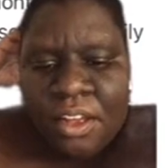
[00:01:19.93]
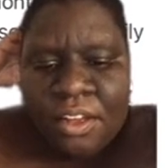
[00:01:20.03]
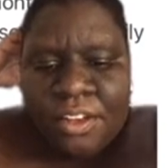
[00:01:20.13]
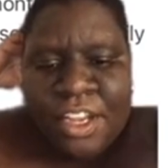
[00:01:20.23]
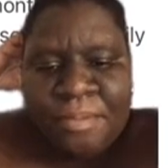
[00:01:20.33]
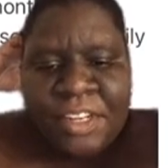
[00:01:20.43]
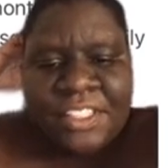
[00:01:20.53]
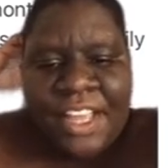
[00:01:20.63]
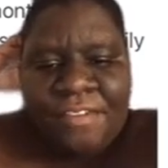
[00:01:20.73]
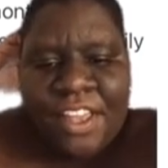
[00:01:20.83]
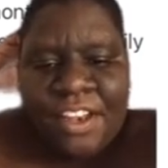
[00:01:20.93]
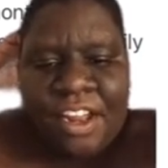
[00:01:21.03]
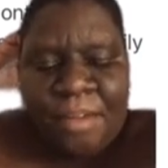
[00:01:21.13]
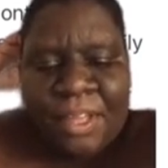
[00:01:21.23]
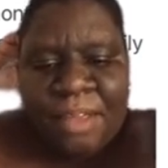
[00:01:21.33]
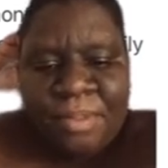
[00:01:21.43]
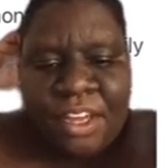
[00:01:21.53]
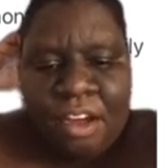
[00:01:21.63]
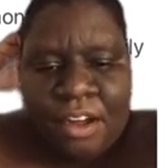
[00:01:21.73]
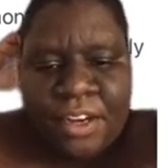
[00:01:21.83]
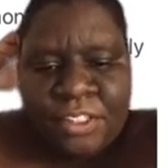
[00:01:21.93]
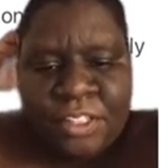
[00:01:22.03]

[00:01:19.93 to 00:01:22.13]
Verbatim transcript: Number seven, upkeep the car.